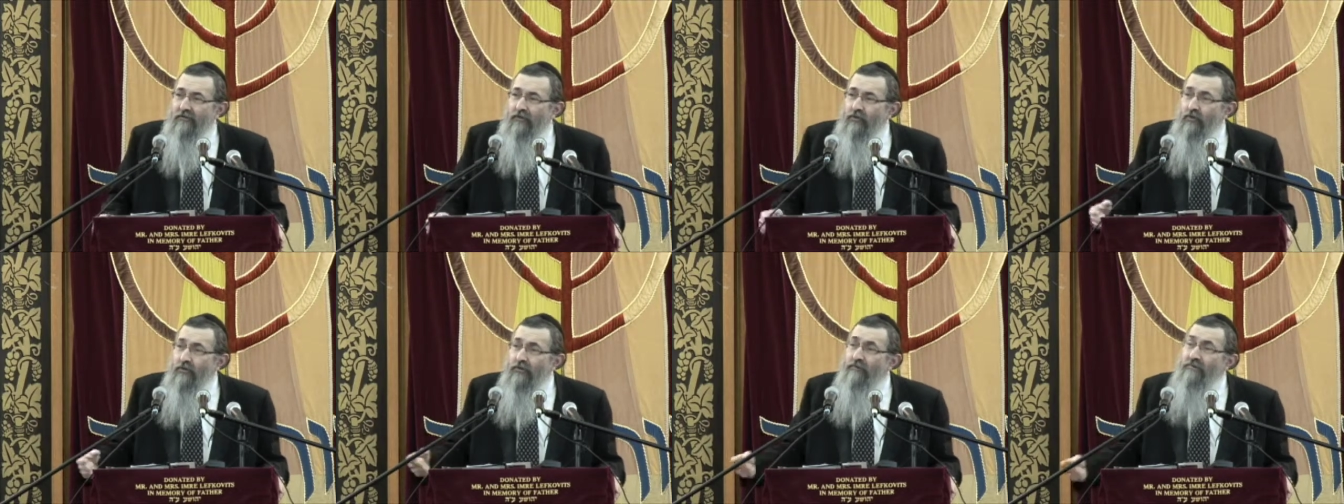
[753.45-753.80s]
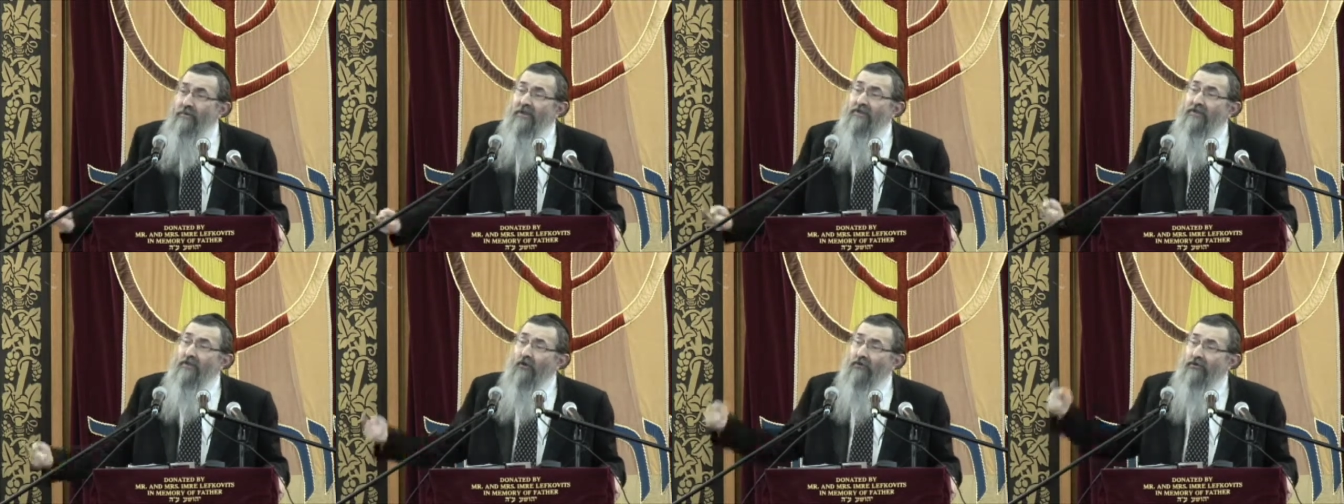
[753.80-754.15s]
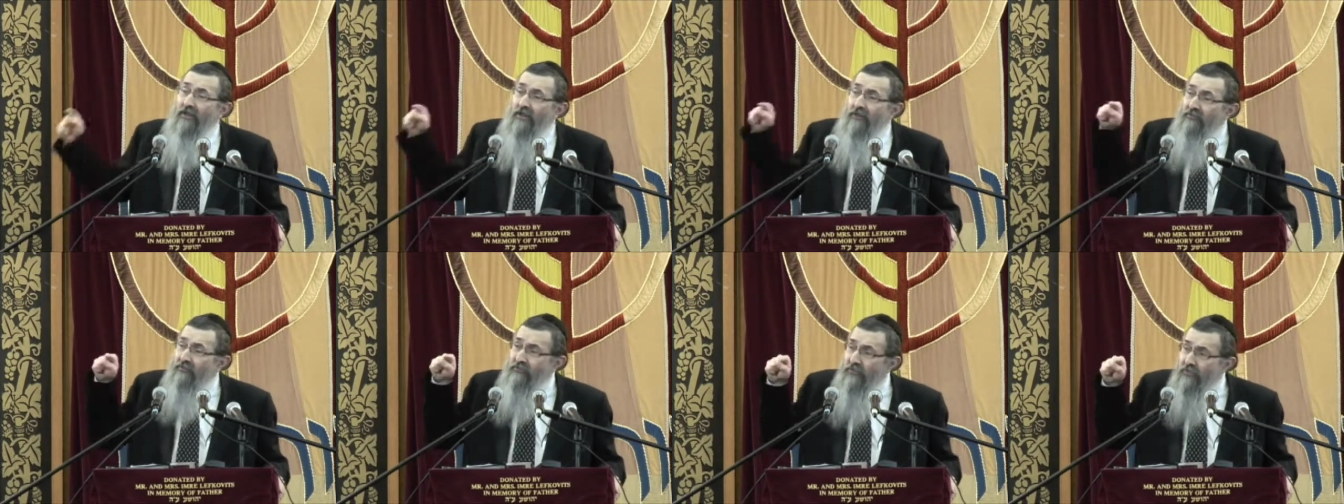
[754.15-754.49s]
there would be no
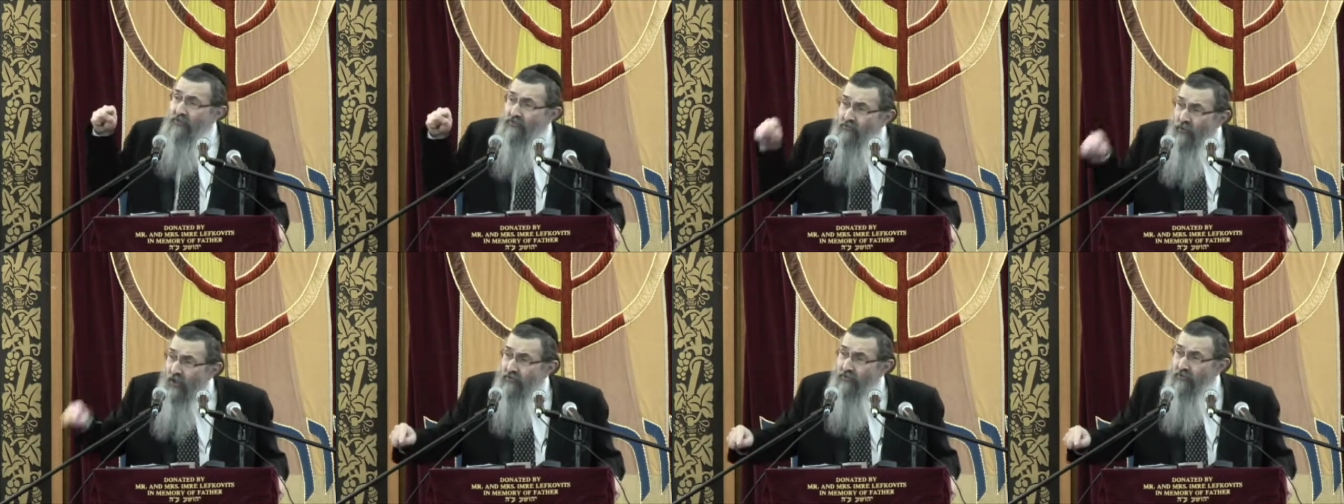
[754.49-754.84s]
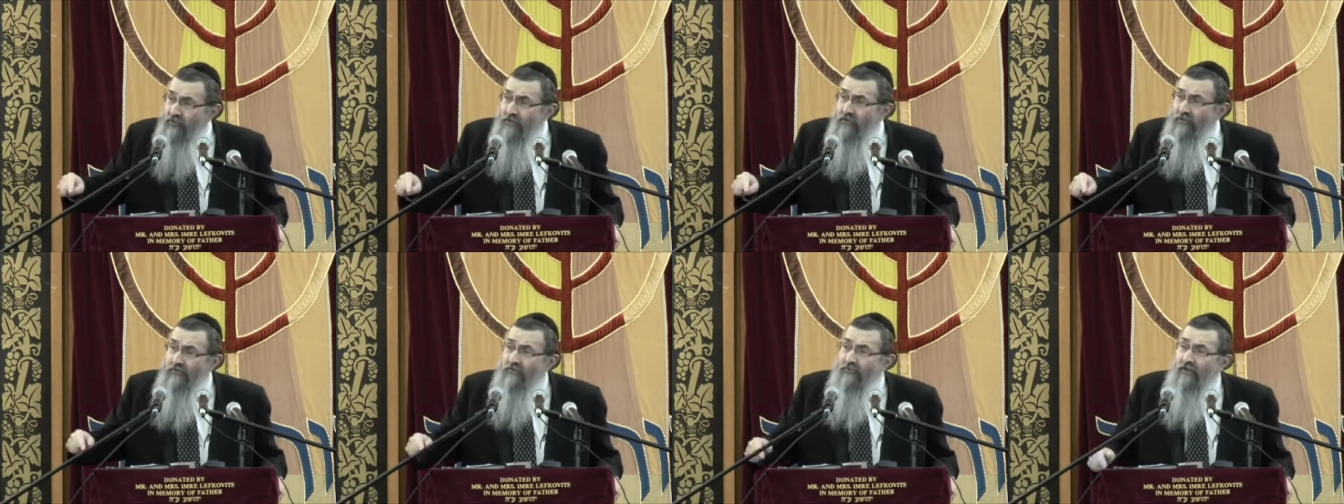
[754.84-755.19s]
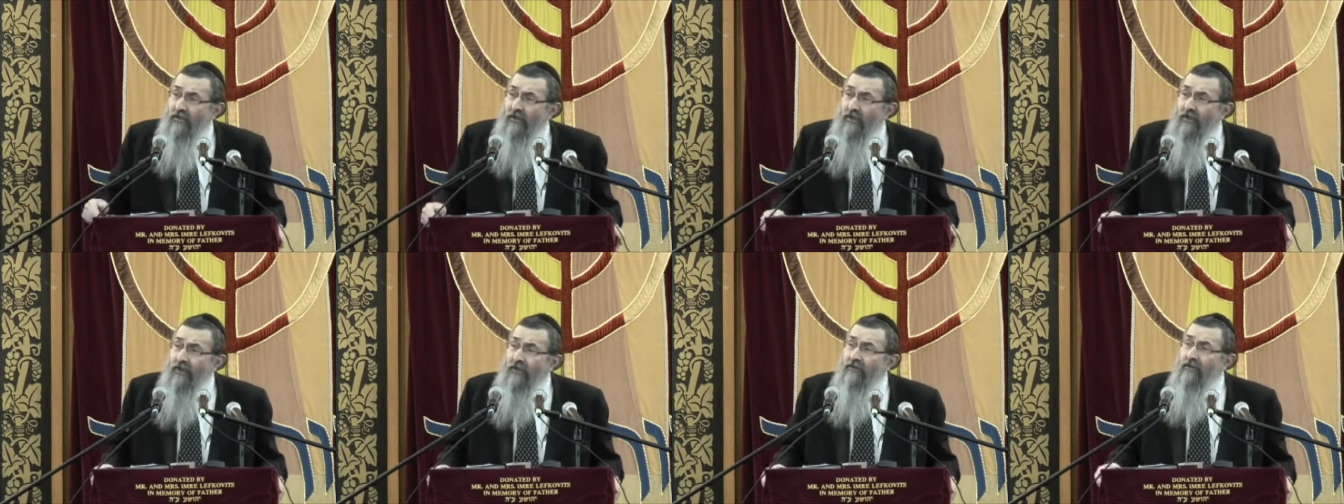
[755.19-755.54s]
need for drushes,
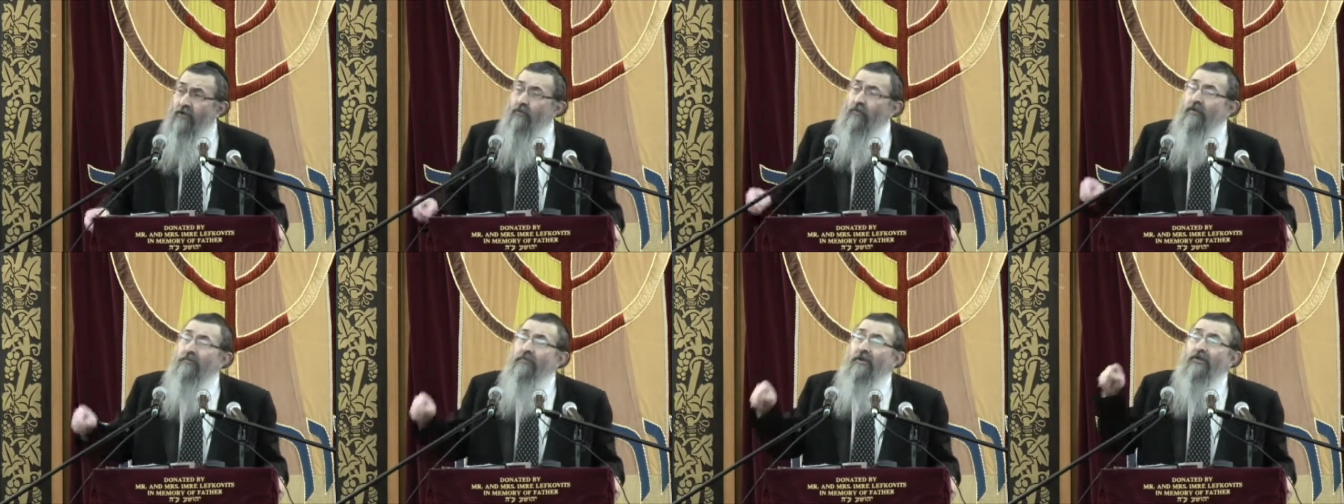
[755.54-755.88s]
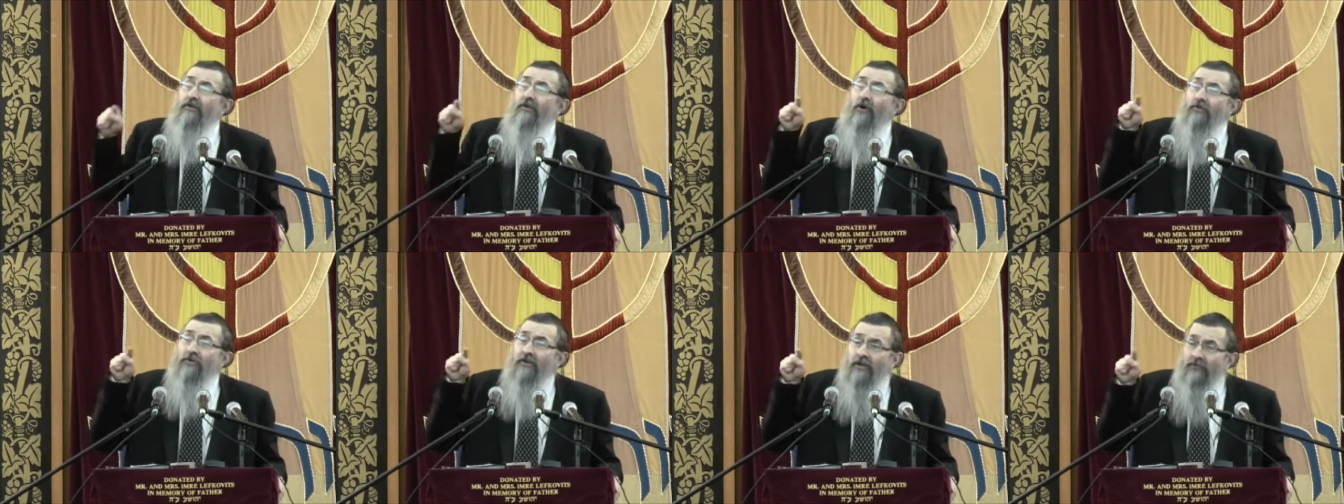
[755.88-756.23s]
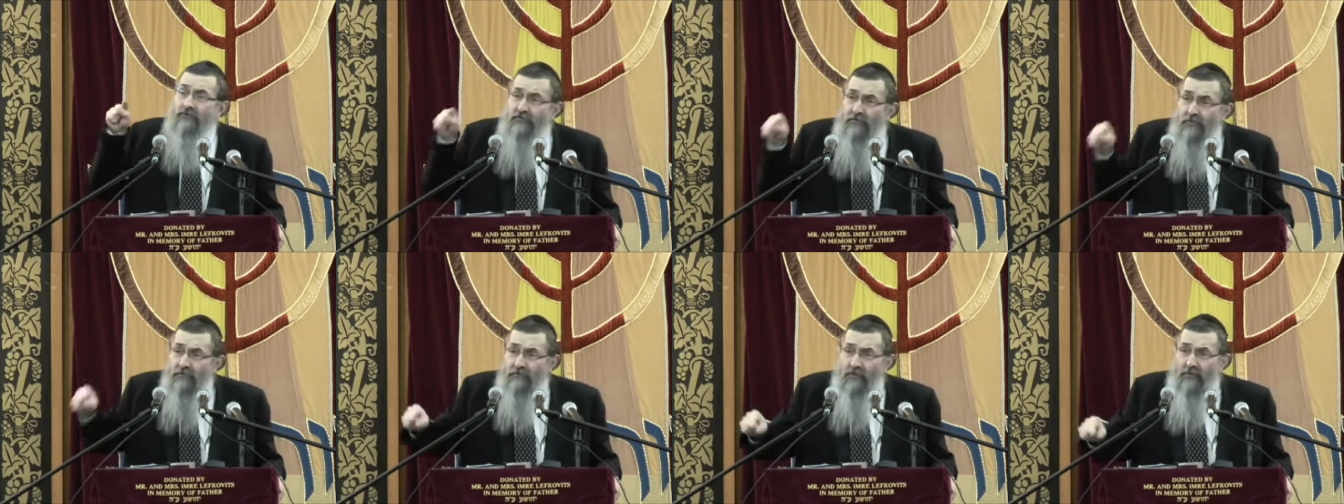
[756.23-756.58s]
there would be no need
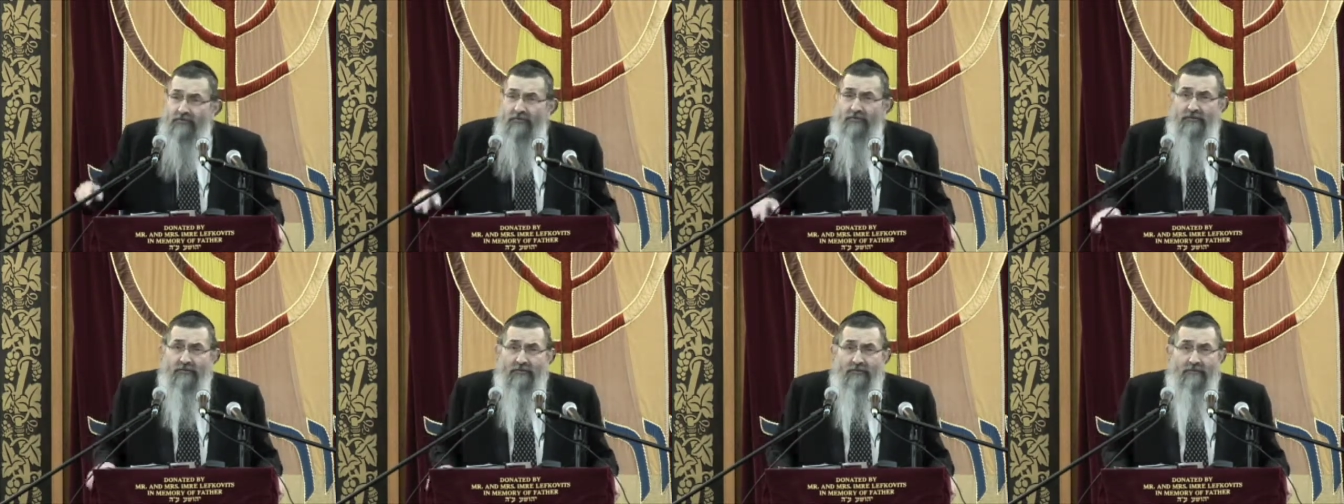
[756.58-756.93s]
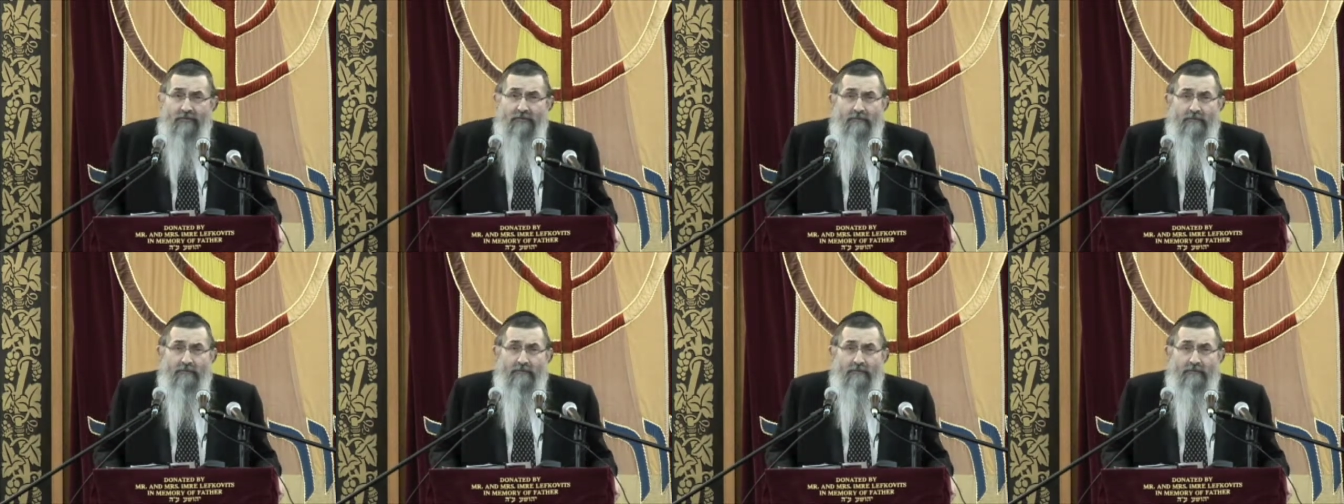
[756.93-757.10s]
for Musar.